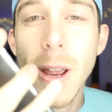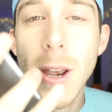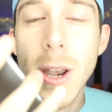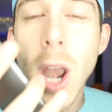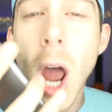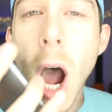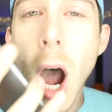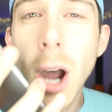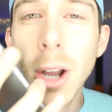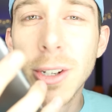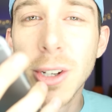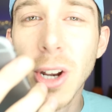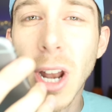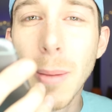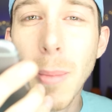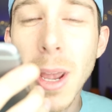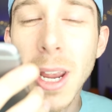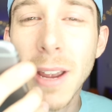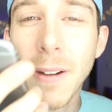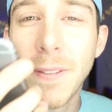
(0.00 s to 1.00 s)
No, dude,
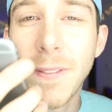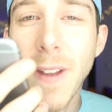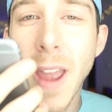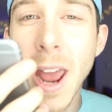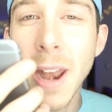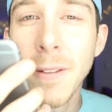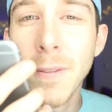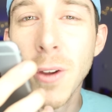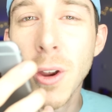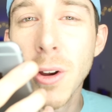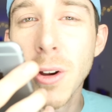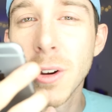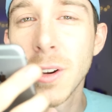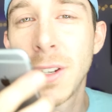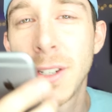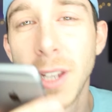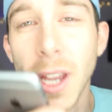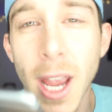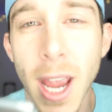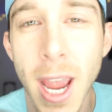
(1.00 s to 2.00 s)
I'm like a fan of
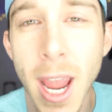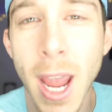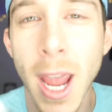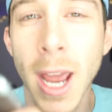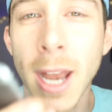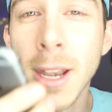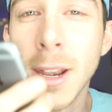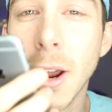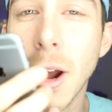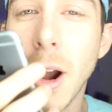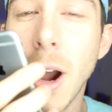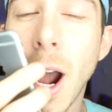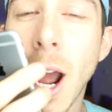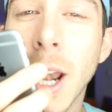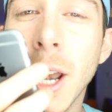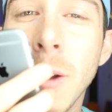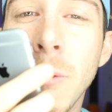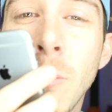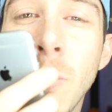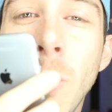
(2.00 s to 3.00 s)
yours, and
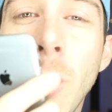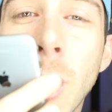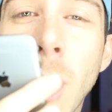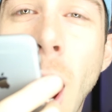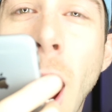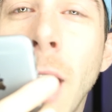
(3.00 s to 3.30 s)
I didn't want